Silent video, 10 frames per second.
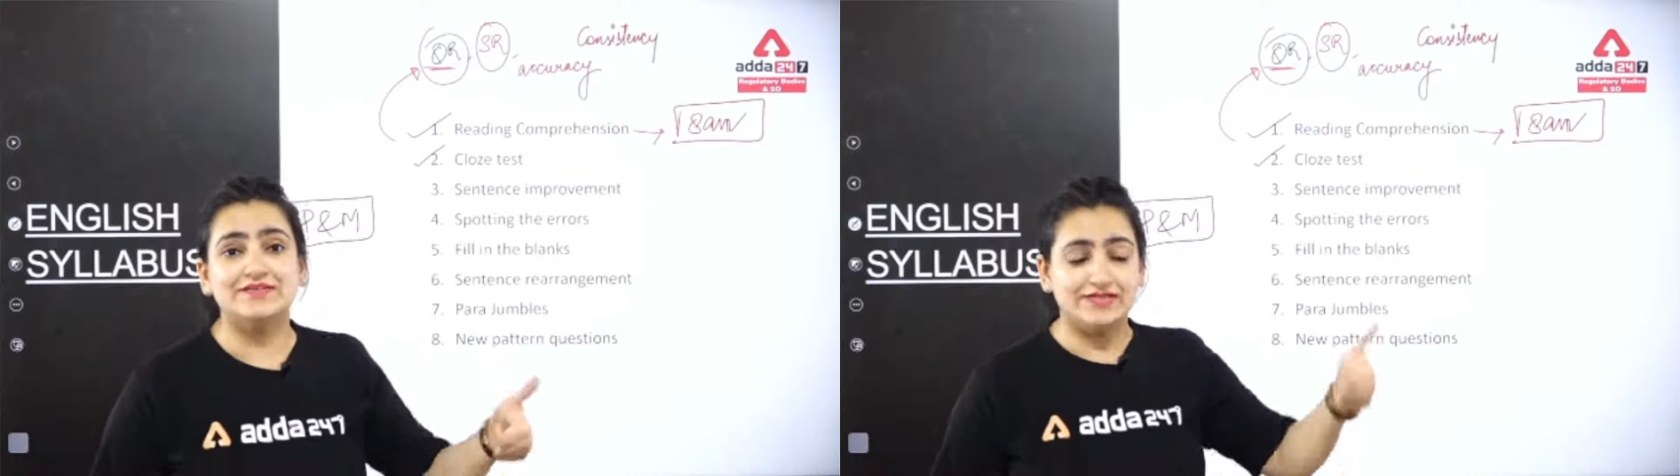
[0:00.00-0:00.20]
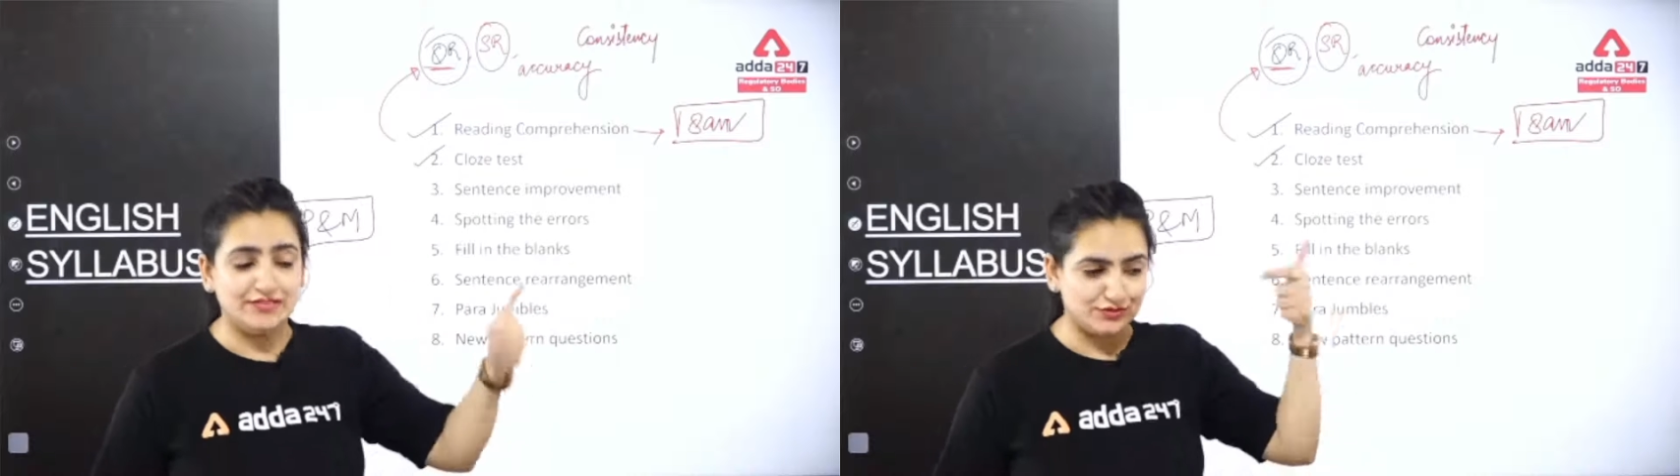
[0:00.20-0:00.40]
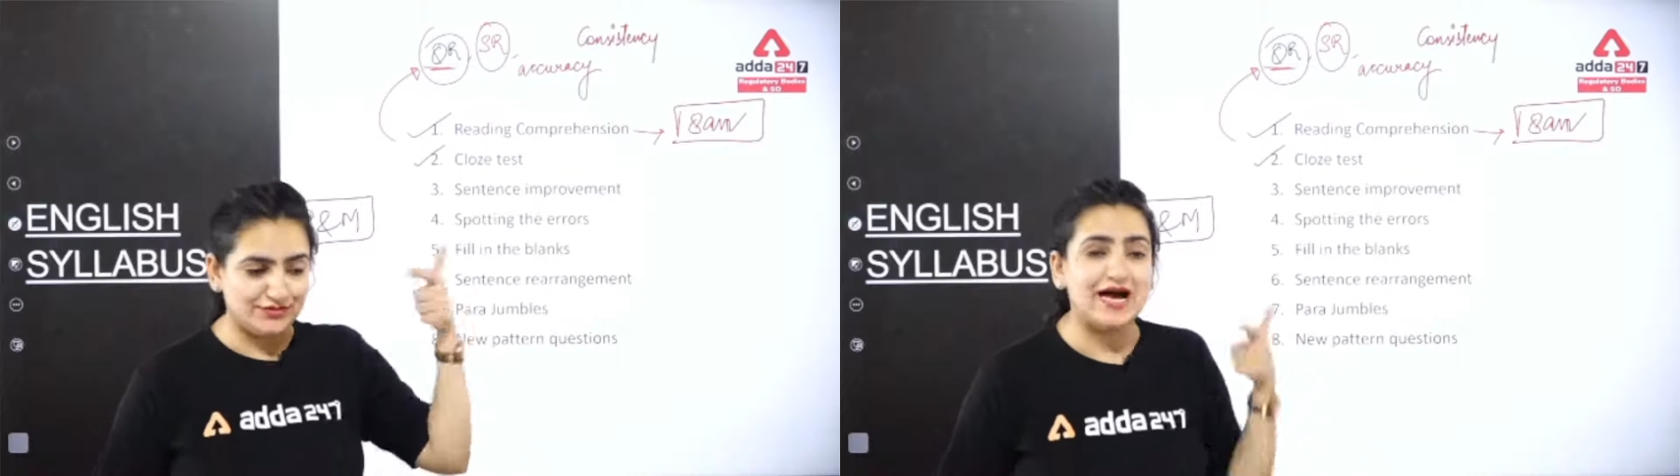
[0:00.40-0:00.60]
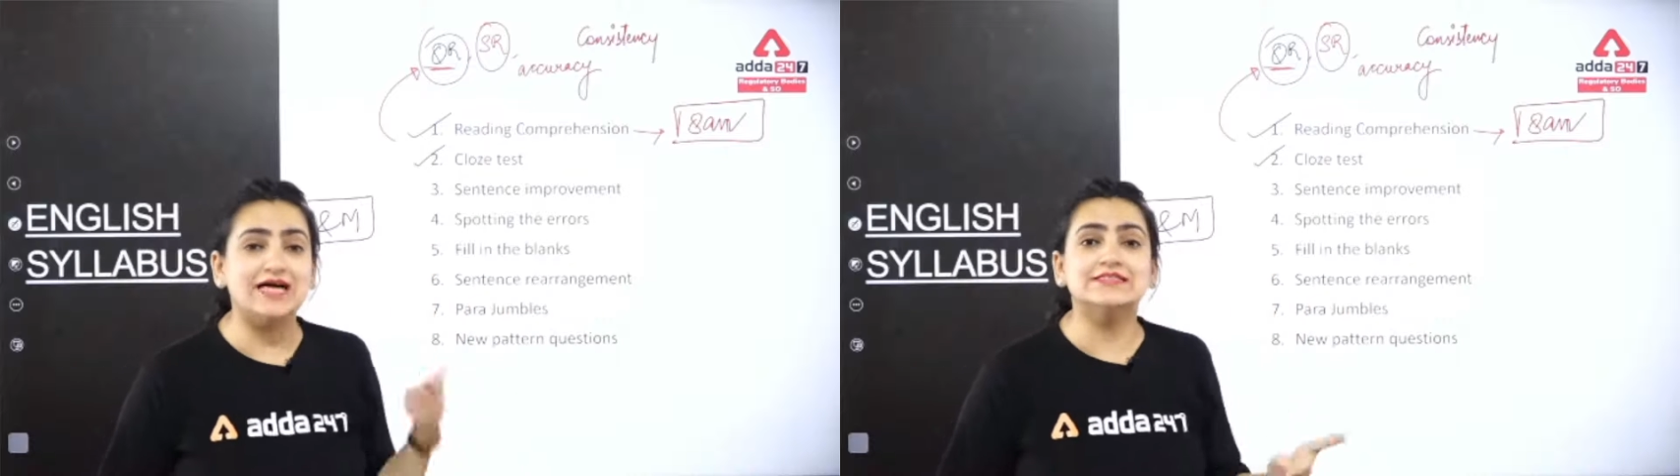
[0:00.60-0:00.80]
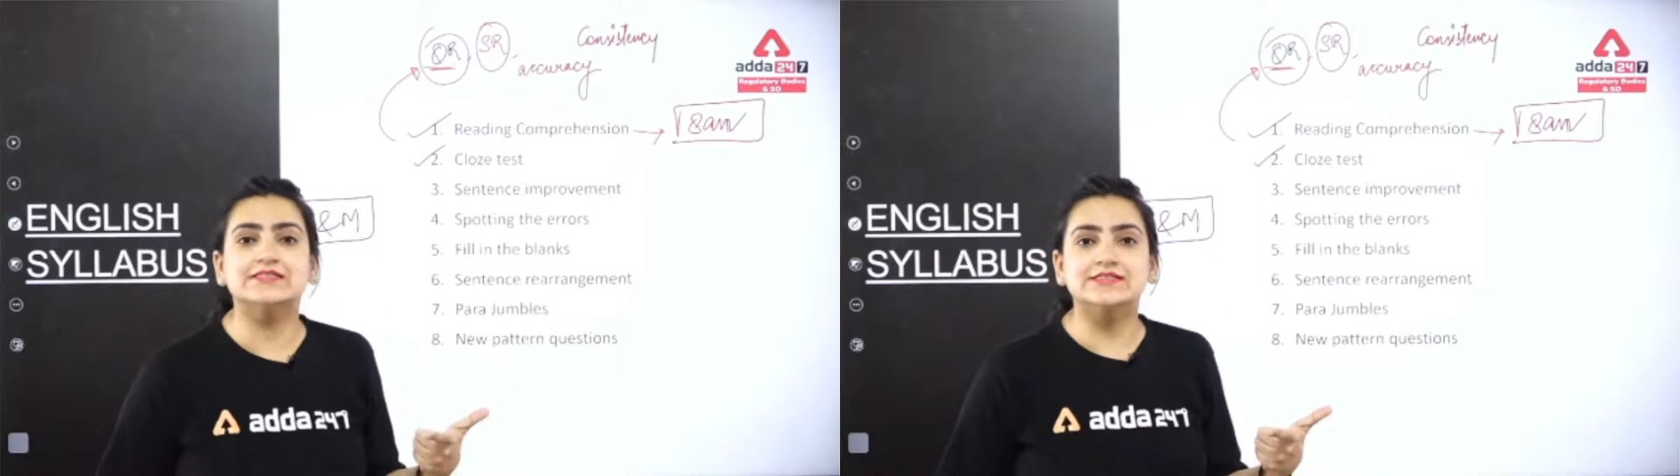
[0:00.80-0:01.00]
read, on the
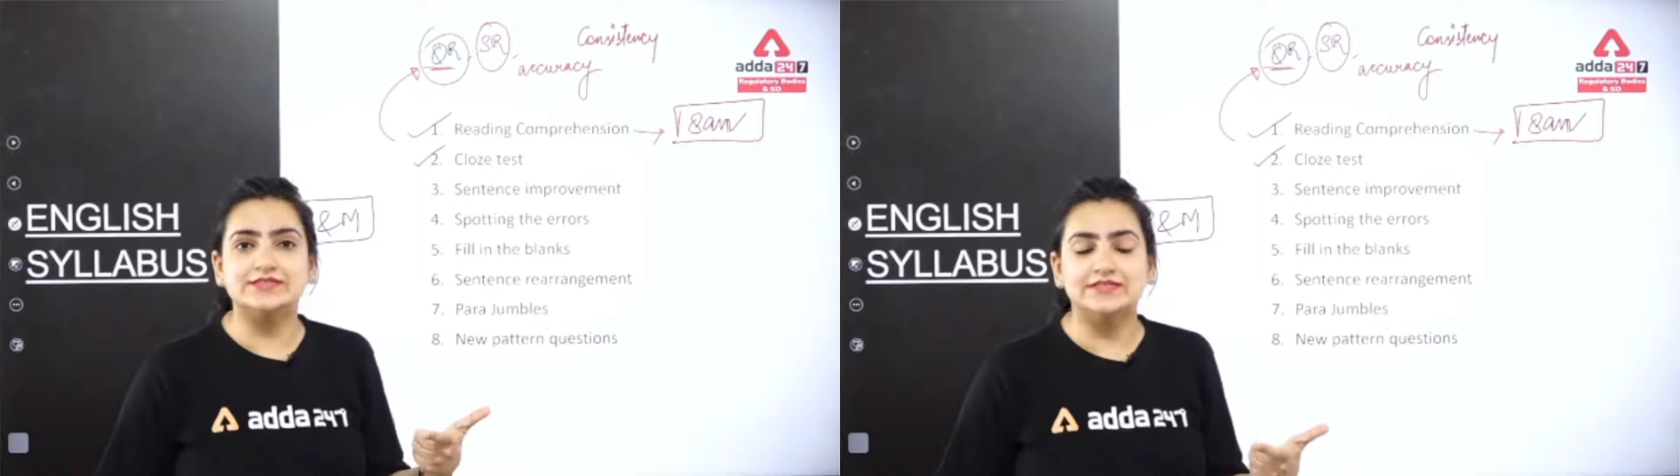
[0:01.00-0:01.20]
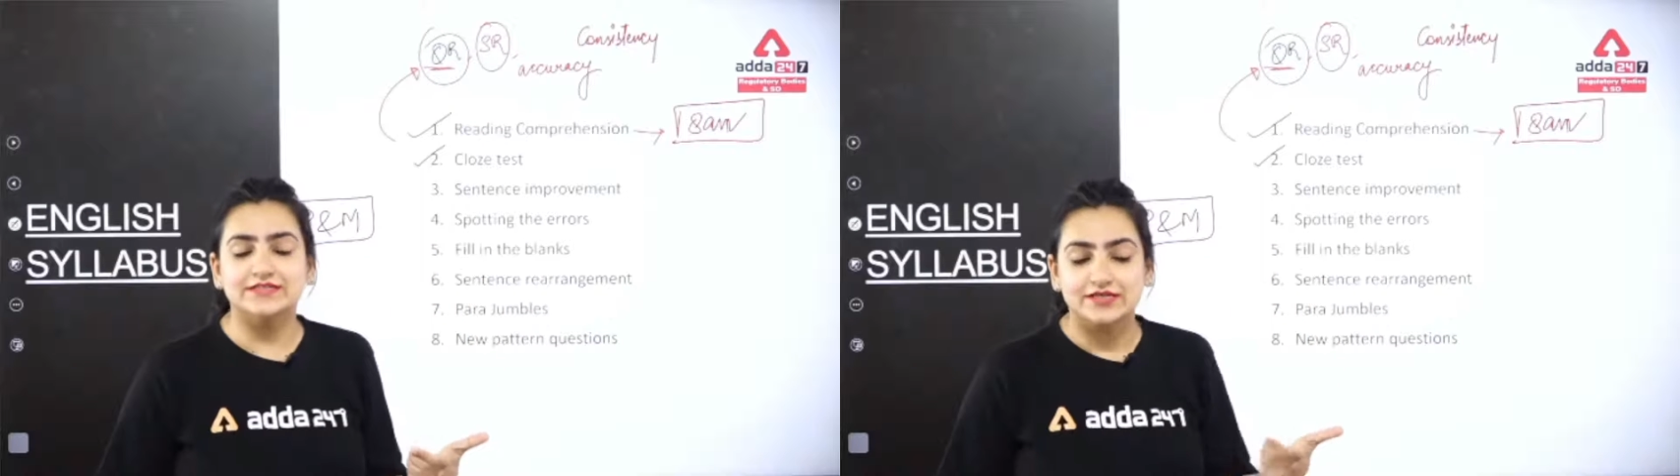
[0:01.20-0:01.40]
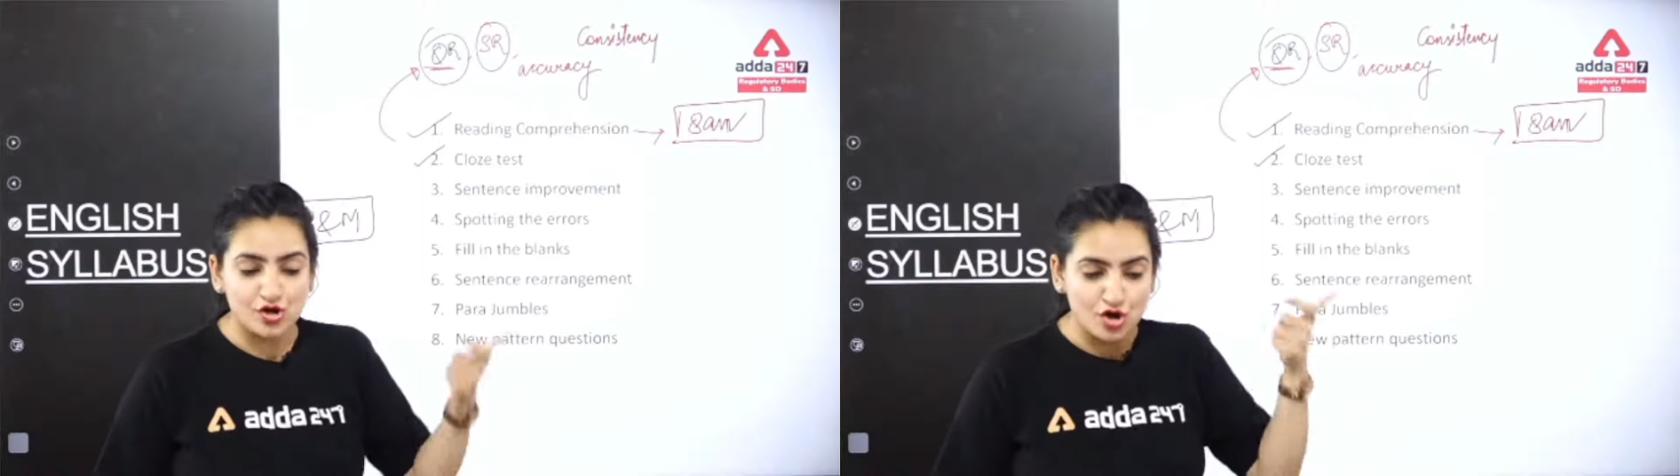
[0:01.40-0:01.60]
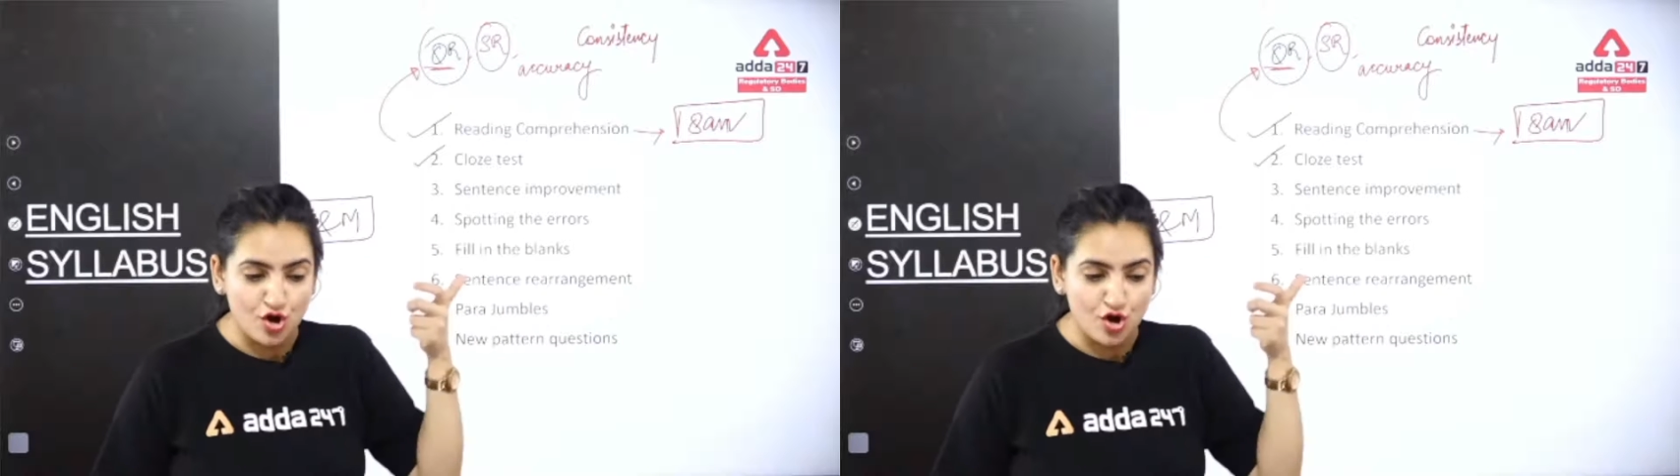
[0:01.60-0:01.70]
article reading,